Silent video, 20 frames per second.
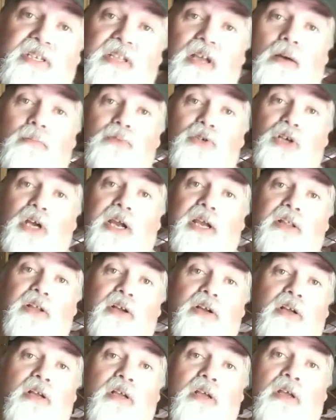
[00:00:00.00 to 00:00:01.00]
dump
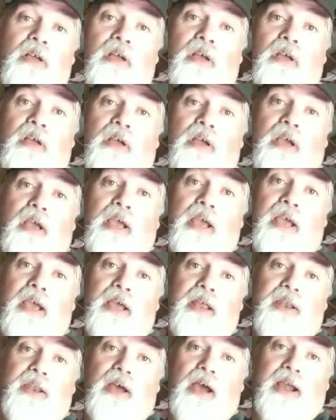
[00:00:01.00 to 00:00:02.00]
trailer,
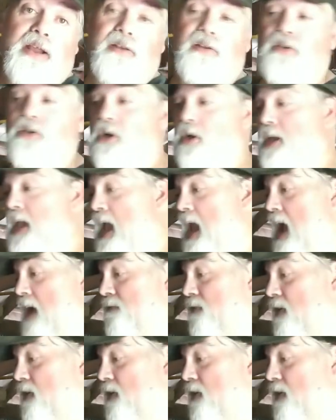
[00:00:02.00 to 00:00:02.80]
and I took half.